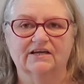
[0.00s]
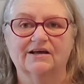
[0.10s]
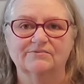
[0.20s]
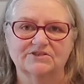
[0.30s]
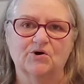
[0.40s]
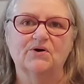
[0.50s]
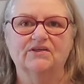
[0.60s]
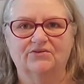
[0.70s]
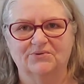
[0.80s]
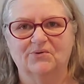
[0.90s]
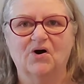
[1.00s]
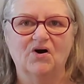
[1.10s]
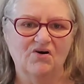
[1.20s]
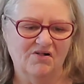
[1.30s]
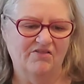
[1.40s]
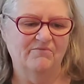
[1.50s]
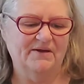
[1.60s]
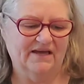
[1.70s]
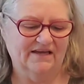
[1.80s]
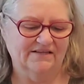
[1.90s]
and I was going through all the
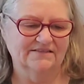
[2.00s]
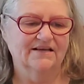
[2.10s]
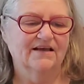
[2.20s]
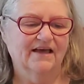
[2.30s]
bags,